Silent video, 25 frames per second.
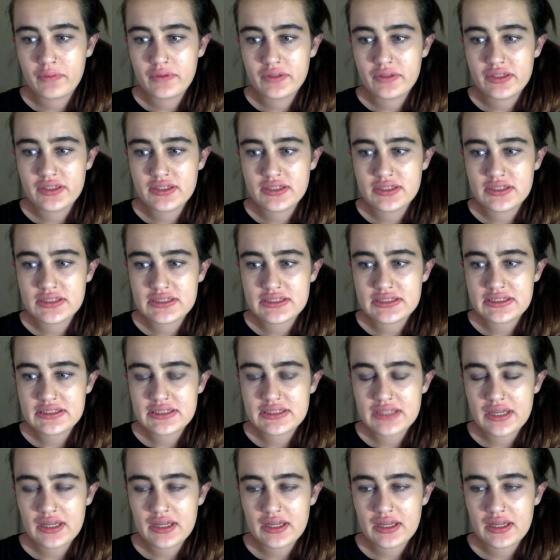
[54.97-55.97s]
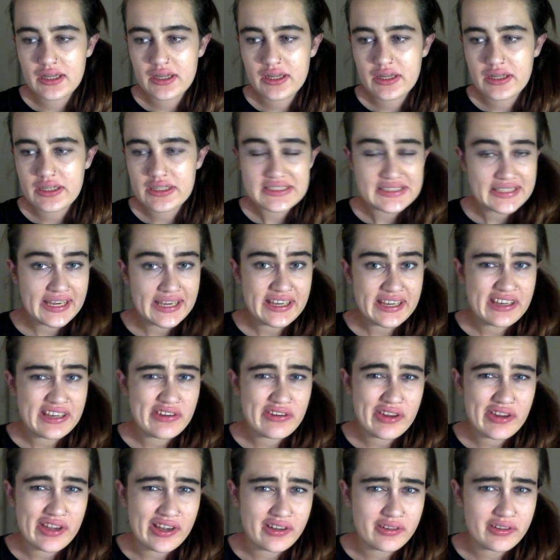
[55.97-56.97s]
was skiing
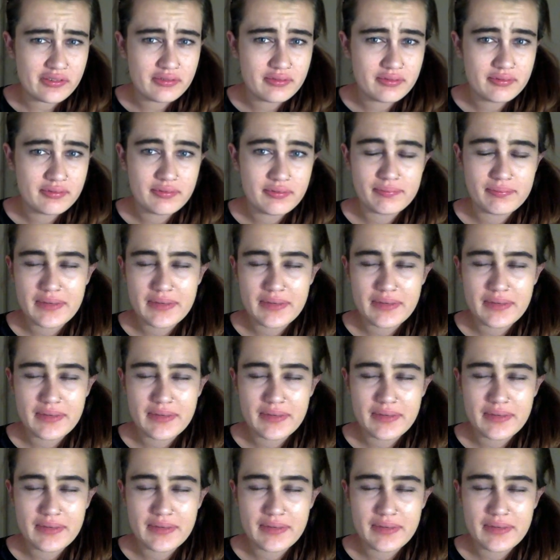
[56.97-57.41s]
down.